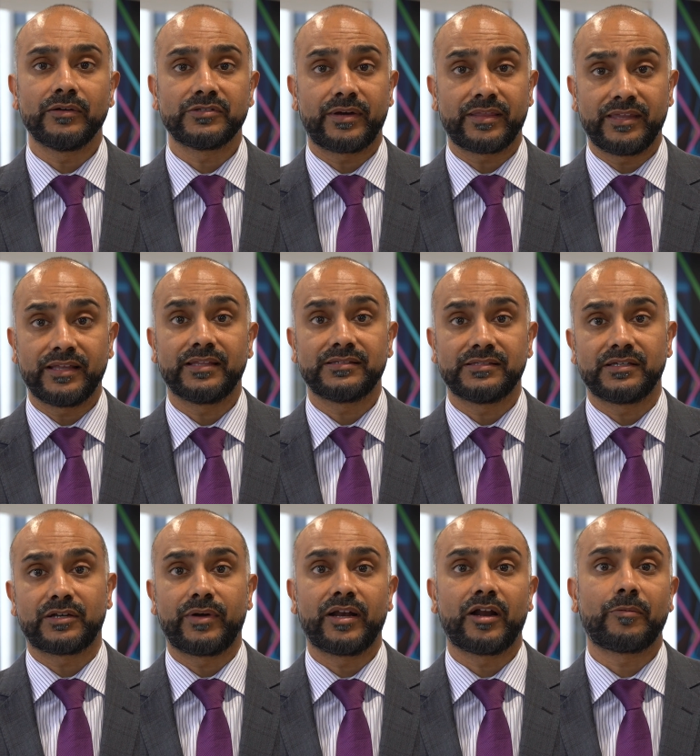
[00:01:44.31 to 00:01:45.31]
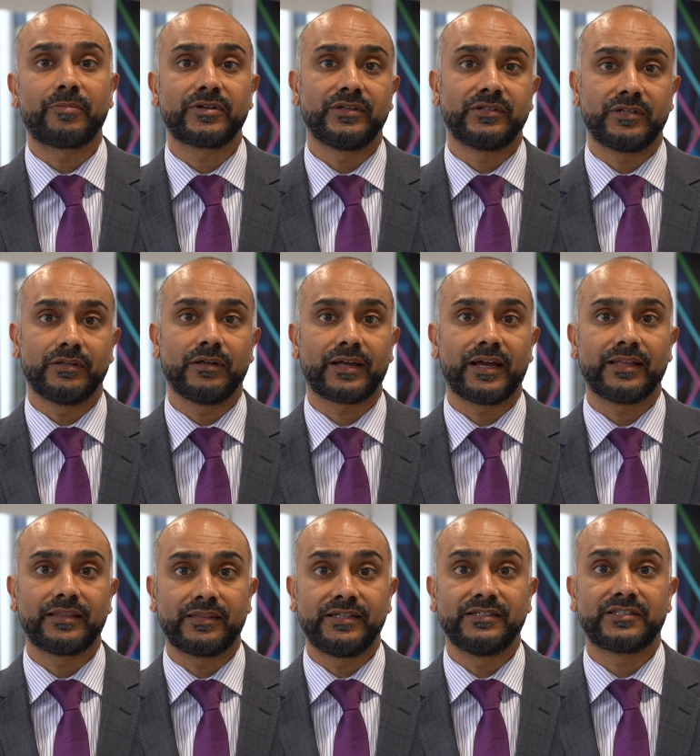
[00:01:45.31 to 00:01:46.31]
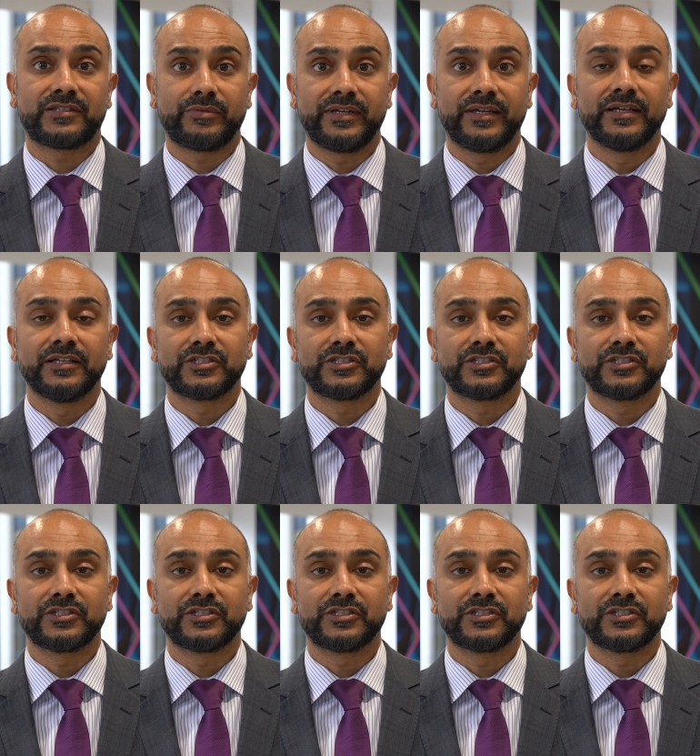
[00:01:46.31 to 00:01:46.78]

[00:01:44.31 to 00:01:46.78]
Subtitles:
So I think this is a great opportunity to look at these three